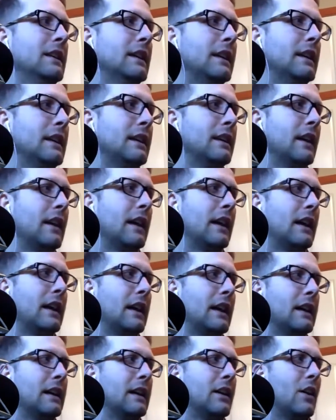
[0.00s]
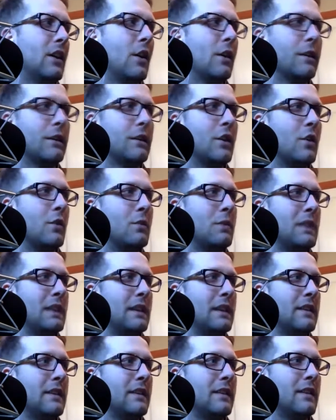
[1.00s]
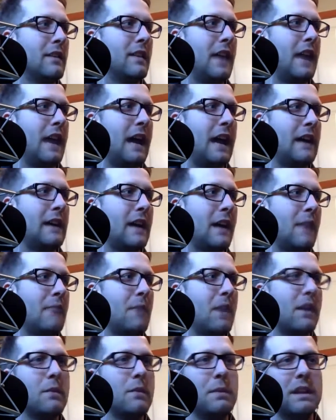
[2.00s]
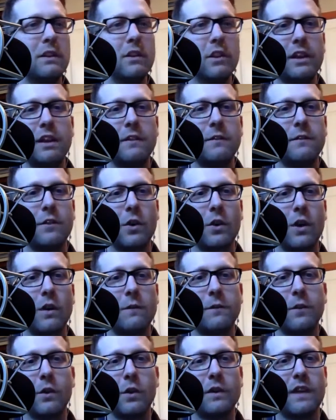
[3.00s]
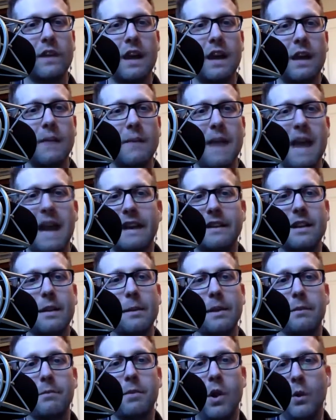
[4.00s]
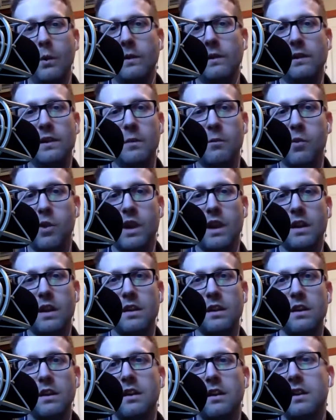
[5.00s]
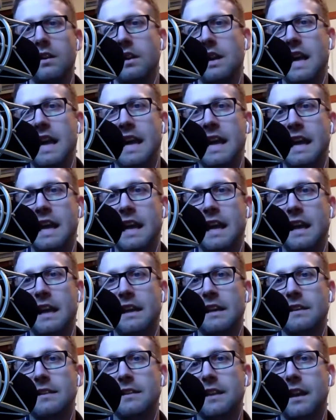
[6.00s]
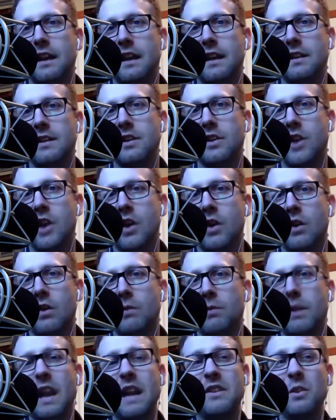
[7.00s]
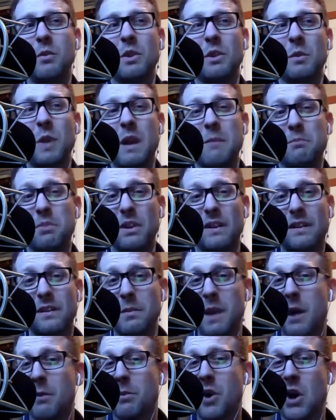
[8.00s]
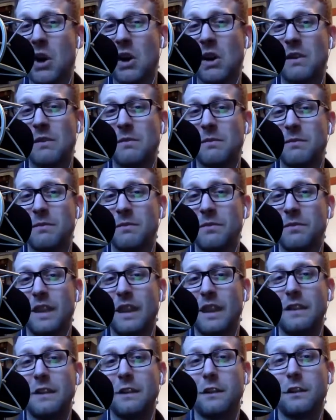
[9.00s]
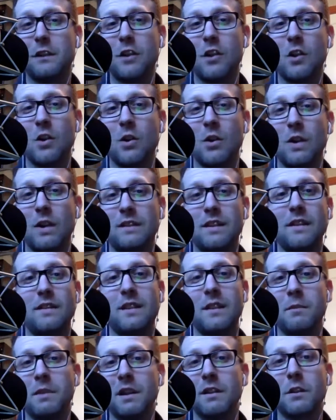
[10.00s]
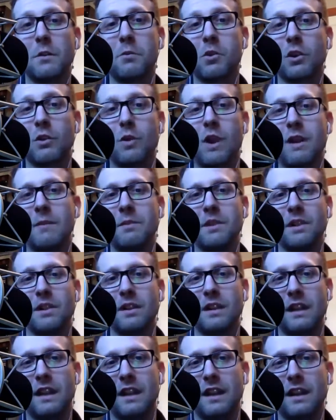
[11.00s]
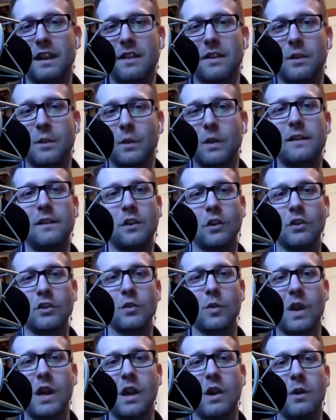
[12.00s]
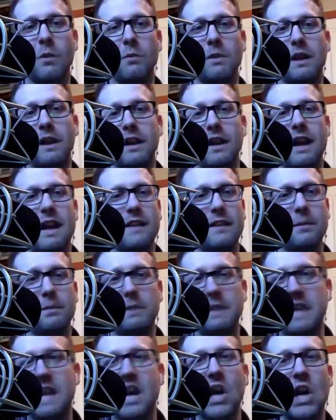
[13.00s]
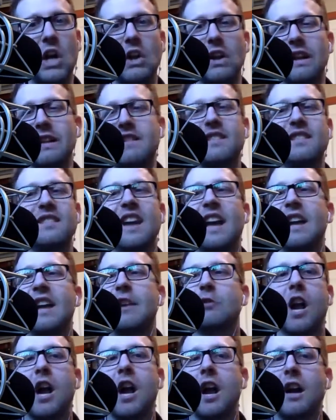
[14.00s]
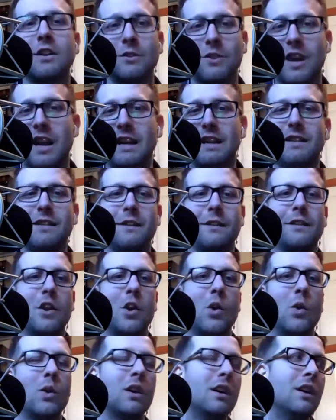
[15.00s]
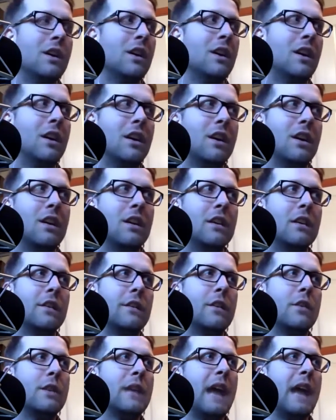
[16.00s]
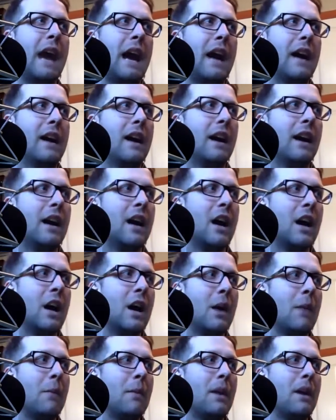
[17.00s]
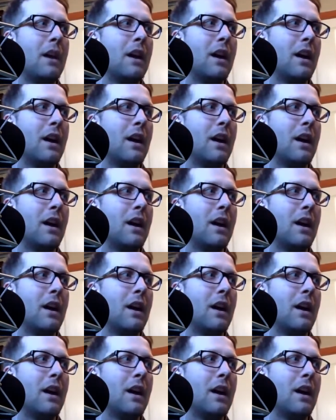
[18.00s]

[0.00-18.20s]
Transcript: it uh, also means that I'm not going to be looking for a full time academic post somewhere. And, uh, you know, but I do want to write books about Paul. And so it does give me a little more credibility in the research realm, uh, SBL, et cetera. Right. So, so yeah, um,